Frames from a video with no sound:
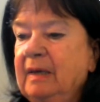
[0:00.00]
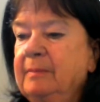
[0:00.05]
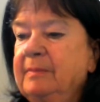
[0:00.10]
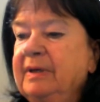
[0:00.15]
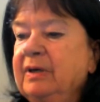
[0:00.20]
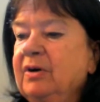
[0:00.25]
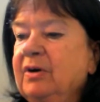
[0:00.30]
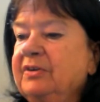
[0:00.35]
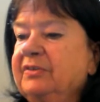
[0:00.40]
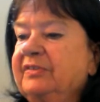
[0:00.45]

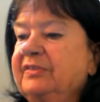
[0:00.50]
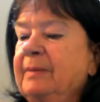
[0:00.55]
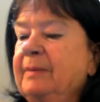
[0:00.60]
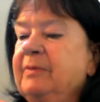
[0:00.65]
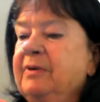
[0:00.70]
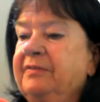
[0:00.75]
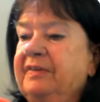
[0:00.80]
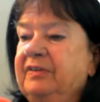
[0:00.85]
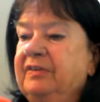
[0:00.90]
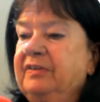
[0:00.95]
because some
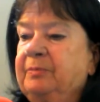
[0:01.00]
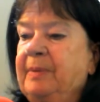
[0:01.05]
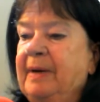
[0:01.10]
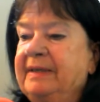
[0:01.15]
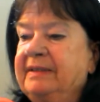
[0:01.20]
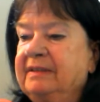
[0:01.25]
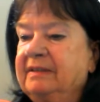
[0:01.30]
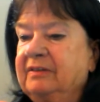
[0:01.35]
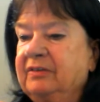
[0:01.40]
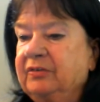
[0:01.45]
of his
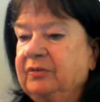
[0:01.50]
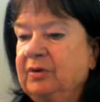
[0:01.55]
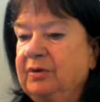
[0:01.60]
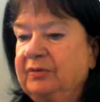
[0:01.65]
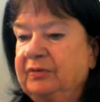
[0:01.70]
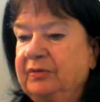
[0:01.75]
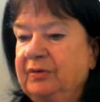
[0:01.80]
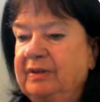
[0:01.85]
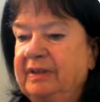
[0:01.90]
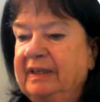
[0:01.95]
patents
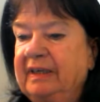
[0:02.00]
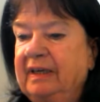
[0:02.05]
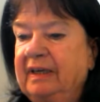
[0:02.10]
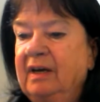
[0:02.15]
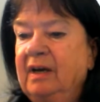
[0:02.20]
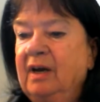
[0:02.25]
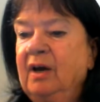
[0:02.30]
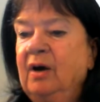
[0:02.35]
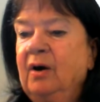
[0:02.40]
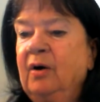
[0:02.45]
concerning
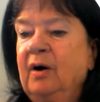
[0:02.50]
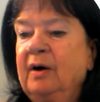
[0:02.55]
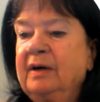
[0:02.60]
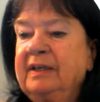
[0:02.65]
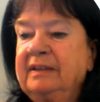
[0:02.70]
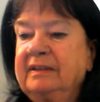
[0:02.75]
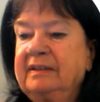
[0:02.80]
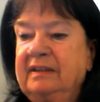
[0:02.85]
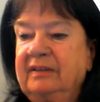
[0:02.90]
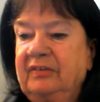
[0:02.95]

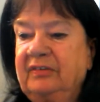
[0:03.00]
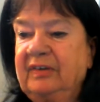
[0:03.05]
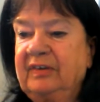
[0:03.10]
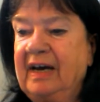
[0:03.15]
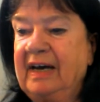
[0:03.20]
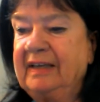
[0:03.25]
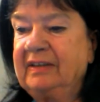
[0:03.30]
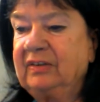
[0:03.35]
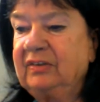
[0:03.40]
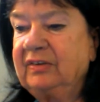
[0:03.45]
rocket
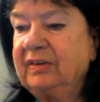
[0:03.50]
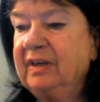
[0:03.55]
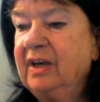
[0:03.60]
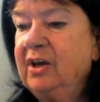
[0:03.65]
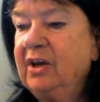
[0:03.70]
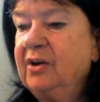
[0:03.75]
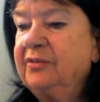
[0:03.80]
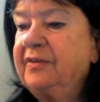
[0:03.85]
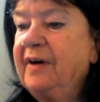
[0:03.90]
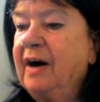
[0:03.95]
designs
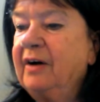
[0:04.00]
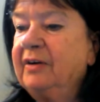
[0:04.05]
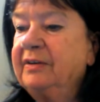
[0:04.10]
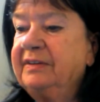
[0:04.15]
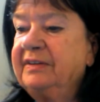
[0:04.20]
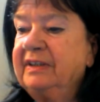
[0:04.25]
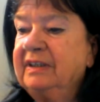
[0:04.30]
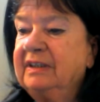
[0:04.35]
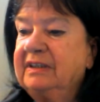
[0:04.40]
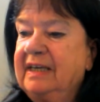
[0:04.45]

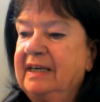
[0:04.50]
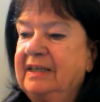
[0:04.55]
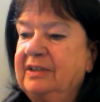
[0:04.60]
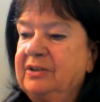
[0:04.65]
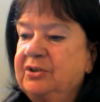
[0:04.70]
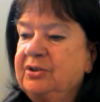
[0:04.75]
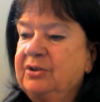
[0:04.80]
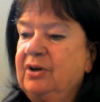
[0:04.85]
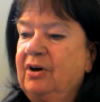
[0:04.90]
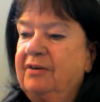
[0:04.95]
found the
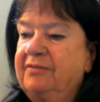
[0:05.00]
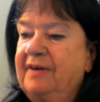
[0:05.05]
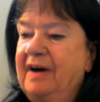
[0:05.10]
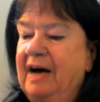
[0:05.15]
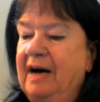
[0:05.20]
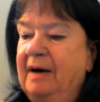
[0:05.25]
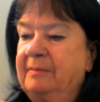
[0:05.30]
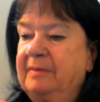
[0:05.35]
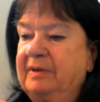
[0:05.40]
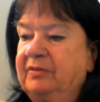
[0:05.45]
attention of
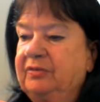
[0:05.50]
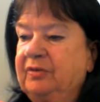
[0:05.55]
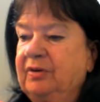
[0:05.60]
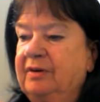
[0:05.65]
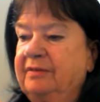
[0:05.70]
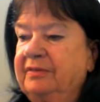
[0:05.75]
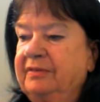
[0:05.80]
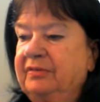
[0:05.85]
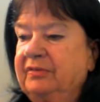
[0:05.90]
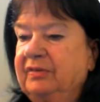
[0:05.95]
army
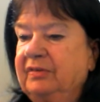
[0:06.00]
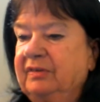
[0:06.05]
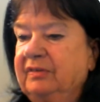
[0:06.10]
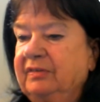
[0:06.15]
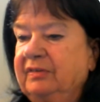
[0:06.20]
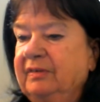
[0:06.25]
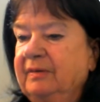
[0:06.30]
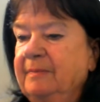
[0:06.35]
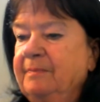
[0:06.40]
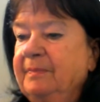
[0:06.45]

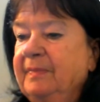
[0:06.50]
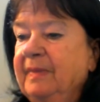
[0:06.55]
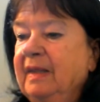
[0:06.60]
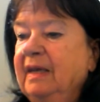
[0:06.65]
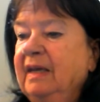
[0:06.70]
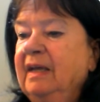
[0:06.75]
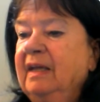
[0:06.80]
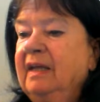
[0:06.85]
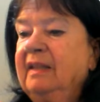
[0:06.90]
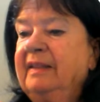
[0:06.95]
services.
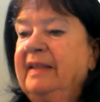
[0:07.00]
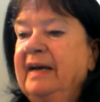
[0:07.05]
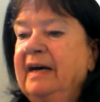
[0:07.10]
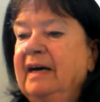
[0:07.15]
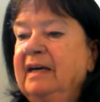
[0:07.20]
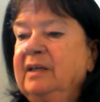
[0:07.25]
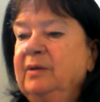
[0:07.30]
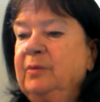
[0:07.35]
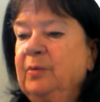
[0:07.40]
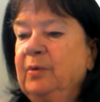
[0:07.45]

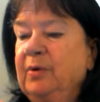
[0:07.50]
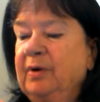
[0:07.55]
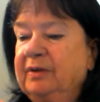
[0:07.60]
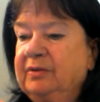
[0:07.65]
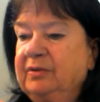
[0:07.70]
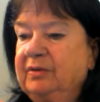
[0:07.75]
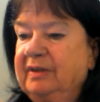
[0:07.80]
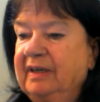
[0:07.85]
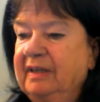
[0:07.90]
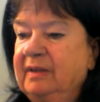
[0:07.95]
There he
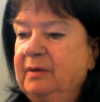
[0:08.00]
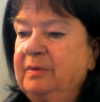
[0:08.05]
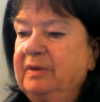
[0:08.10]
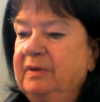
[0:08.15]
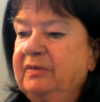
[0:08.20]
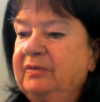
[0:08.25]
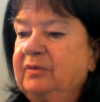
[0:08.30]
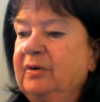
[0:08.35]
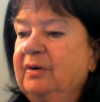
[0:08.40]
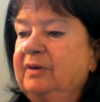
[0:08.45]
worked together
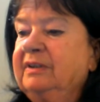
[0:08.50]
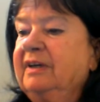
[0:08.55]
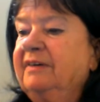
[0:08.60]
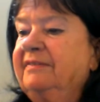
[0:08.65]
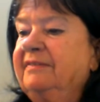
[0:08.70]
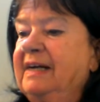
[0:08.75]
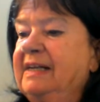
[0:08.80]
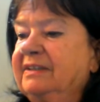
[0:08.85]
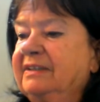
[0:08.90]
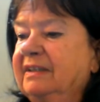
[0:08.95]
with Dr.
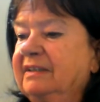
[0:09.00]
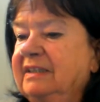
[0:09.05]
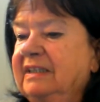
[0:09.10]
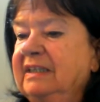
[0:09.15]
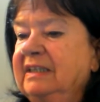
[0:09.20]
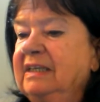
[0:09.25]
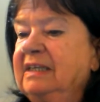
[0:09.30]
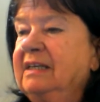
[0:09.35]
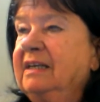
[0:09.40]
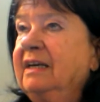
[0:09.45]
Walter
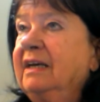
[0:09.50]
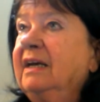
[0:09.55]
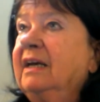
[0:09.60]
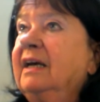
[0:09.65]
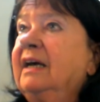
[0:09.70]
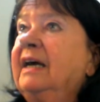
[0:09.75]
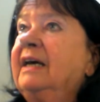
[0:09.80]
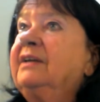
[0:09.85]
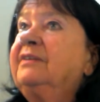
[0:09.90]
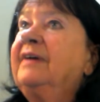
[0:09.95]
Thiel
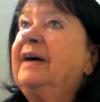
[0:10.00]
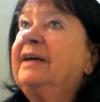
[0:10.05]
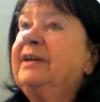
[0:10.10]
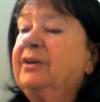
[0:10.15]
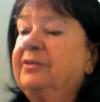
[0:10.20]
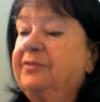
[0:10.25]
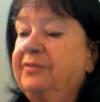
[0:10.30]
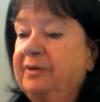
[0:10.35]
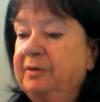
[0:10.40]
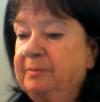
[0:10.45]
and
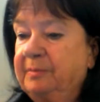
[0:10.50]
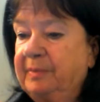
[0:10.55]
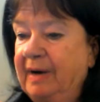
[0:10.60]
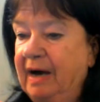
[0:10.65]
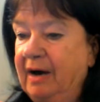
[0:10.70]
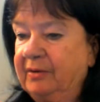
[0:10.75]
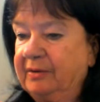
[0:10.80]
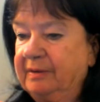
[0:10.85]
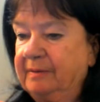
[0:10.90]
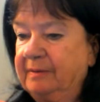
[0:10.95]
Werner von
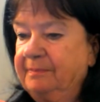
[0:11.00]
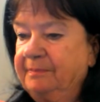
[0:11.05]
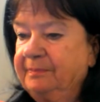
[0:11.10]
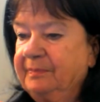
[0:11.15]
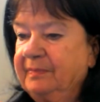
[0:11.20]
Braun.